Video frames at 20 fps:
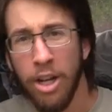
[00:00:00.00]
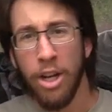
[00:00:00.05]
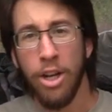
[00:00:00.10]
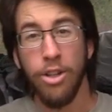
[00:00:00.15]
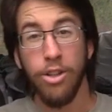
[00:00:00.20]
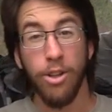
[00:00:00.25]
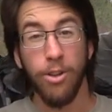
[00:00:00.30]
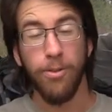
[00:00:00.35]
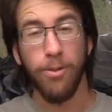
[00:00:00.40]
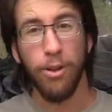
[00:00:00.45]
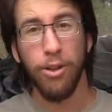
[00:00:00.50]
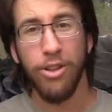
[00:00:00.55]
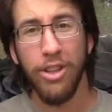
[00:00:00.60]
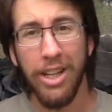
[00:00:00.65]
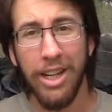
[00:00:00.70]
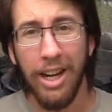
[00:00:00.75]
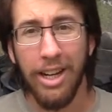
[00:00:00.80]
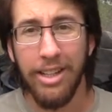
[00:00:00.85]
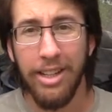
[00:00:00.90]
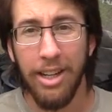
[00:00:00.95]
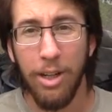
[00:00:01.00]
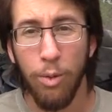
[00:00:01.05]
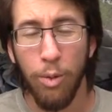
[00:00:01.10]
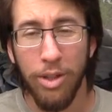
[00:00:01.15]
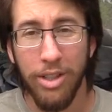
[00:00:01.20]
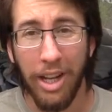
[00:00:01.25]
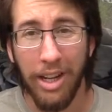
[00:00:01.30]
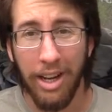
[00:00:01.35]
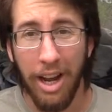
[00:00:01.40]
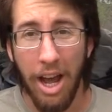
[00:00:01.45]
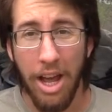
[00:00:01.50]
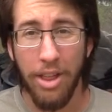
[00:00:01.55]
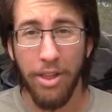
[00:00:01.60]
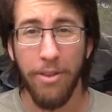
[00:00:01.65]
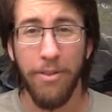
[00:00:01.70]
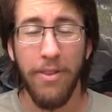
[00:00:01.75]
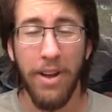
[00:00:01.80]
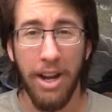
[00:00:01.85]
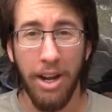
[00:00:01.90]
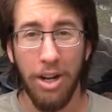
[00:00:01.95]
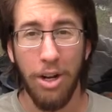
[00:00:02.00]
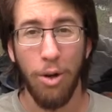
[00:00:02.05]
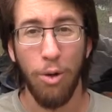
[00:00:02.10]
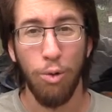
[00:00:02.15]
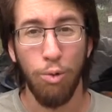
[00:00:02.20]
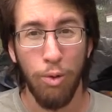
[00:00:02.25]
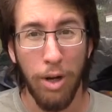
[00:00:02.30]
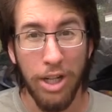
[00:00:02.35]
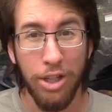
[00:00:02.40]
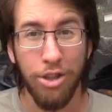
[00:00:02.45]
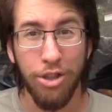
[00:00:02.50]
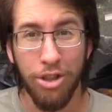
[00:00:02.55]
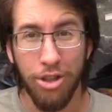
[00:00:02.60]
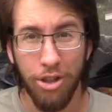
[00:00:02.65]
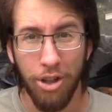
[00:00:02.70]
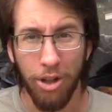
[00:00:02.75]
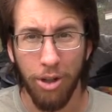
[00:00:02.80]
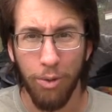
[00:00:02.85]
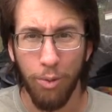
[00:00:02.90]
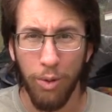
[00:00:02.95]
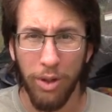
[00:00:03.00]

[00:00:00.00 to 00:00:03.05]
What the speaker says: So the first thing I did was I got the van registered,